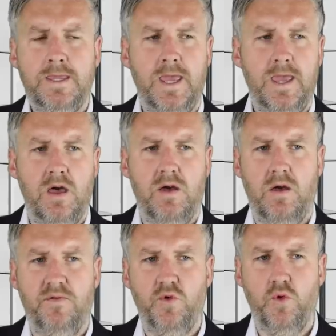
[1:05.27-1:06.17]
Yeah,
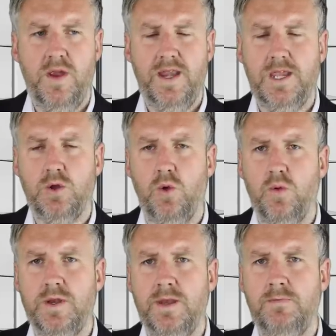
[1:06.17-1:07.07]
I've already
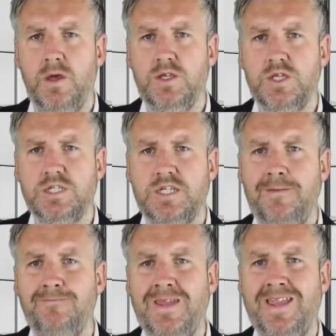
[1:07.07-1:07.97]
called an
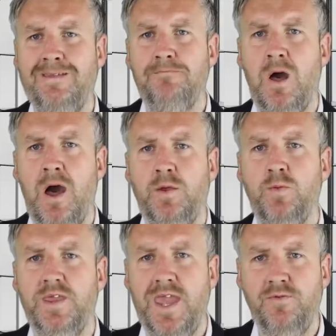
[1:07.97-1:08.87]
emergency meeting mind
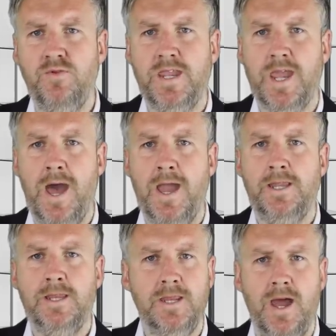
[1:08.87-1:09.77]
with Henry
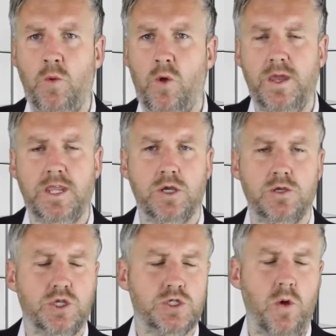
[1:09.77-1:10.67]
Kane. You know, what
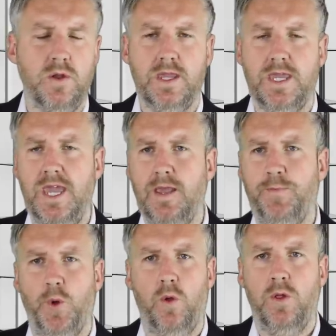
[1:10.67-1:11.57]
a soccer
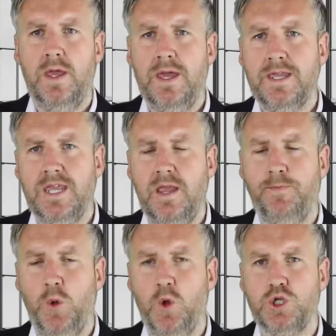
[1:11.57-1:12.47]
kickball,
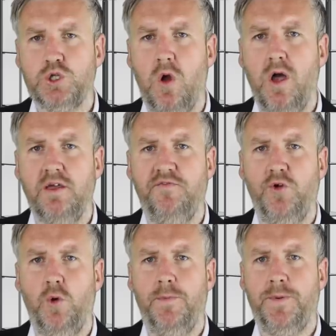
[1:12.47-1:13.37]
kickball striker,
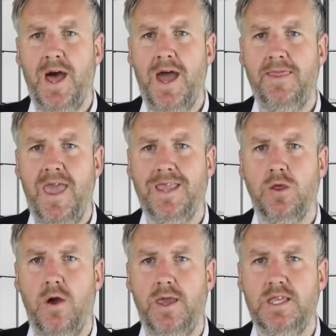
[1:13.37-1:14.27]
forward player that
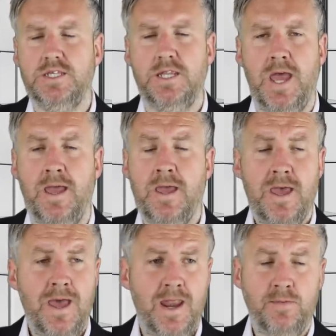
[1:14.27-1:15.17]
guy is, you know.
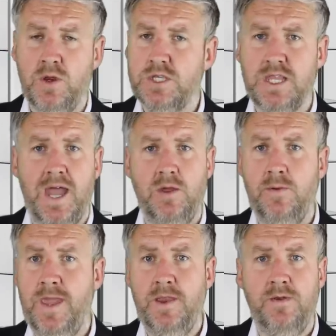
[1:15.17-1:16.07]
And I'm going to say to
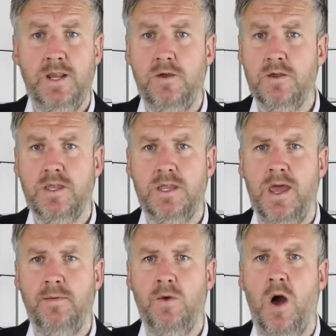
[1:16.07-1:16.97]
him, Henry, look, you
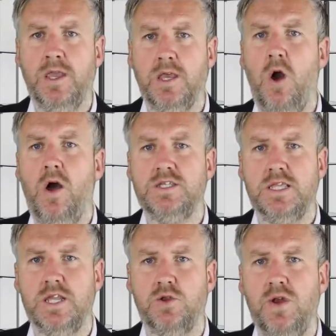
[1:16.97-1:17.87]
know, my guys
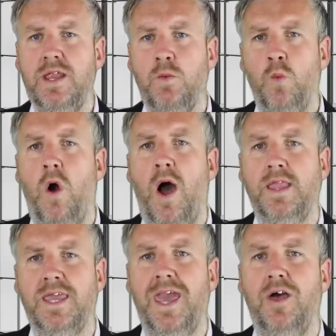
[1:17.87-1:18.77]
at the green and
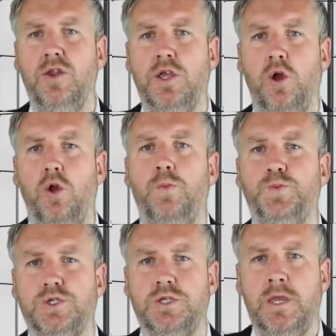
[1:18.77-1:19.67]
white Celtic
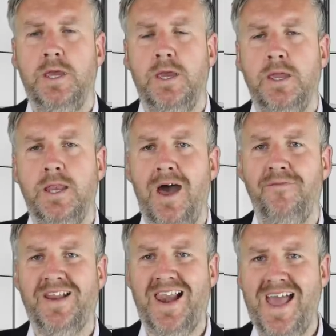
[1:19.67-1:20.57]
hoops you know,
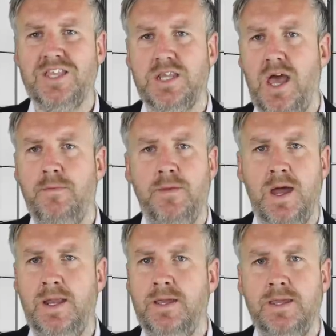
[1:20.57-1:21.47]
if Glasgow,
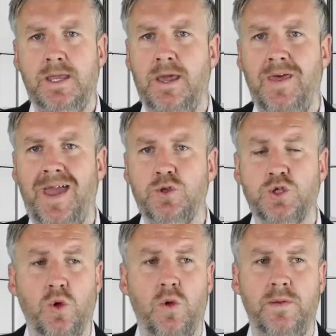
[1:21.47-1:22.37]
mind, you know, they were
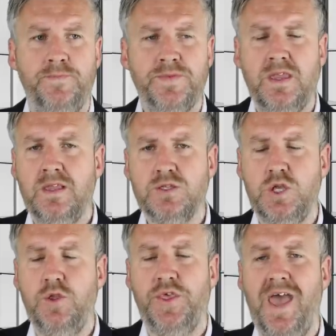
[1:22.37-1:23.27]
scoring
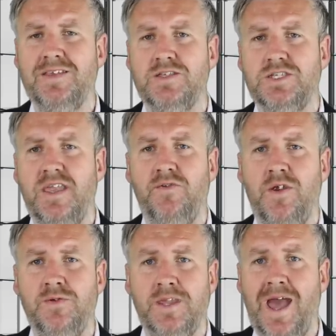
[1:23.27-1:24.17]

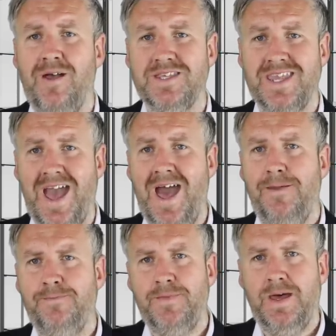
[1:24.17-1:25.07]
2,700 goals a
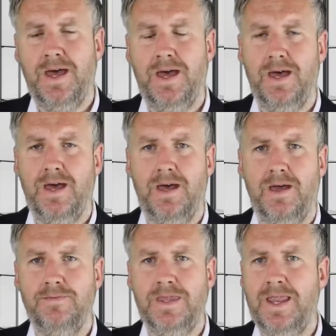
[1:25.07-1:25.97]
game.
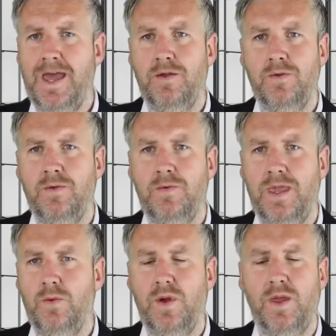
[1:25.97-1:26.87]
Um, you know,
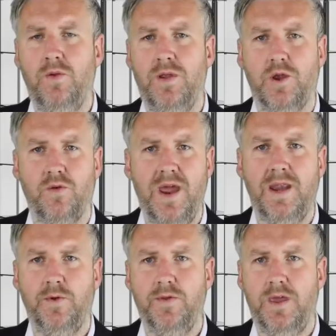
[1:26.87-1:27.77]
we, we were
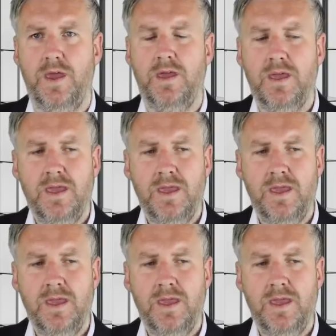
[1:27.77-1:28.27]
incredible there.